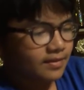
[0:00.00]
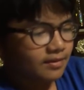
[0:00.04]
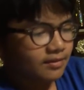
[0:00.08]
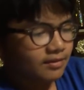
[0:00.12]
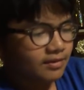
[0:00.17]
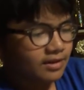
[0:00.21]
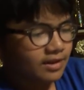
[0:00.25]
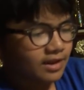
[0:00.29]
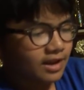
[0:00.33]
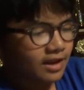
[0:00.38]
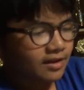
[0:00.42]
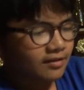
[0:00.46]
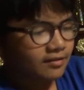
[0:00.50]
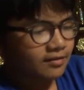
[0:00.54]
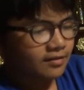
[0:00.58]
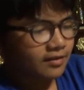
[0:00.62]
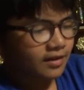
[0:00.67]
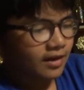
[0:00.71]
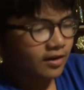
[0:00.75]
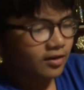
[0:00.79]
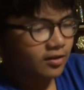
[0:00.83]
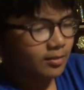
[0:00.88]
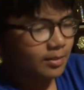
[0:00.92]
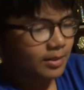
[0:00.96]
There's a lot of
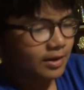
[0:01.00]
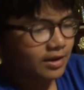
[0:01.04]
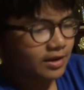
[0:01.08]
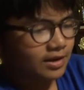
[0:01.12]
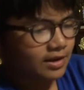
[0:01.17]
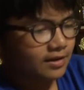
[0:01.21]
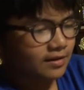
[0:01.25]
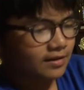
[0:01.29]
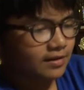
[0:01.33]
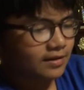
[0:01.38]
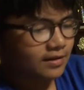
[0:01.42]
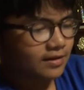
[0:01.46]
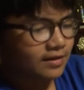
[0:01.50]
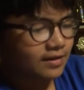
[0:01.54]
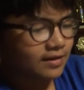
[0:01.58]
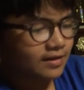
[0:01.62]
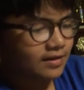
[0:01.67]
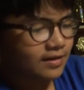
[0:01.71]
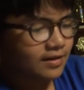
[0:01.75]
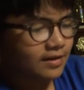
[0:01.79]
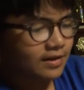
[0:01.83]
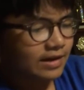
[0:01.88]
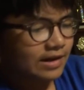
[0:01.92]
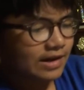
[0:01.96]
Caterpies here.
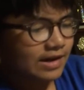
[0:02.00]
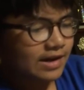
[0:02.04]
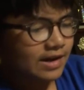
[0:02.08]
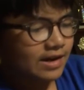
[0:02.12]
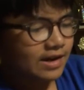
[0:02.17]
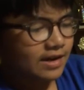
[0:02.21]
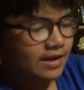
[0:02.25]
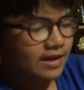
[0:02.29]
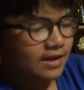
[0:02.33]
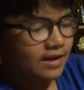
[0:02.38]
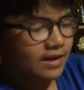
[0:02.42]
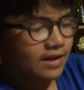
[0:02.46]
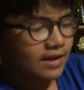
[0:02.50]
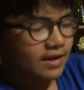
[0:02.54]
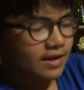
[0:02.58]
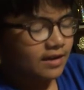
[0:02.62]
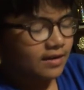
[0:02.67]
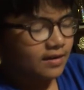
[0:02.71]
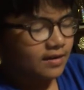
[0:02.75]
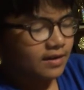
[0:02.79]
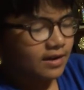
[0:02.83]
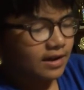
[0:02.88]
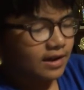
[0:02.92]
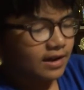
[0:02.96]

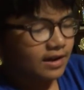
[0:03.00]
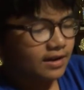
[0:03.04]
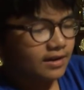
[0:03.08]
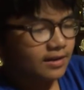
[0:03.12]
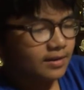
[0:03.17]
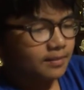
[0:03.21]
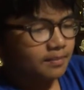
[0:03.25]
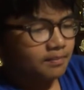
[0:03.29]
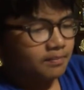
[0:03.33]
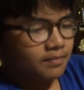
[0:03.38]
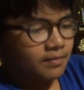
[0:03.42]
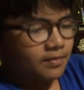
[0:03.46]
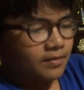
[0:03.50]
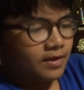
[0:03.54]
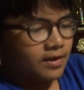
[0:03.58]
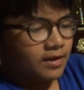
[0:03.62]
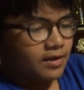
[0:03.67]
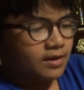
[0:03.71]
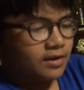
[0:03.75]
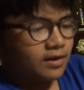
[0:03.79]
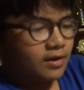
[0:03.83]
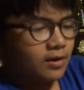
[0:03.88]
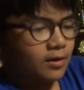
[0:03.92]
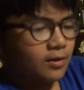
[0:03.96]
Okay.
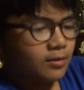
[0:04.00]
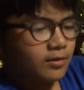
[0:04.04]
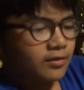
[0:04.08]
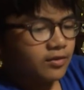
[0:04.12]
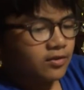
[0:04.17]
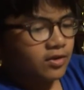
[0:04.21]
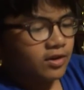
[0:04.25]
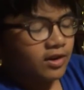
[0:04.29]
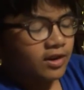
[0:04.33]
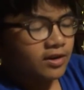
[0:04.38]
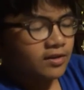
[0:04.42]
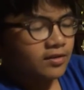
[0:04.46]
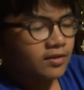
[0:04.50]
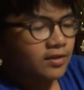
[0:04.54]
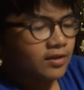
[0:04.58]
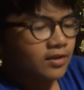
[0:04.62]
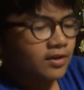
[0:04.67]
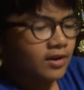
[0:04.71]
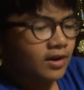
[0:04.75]
So we've transferred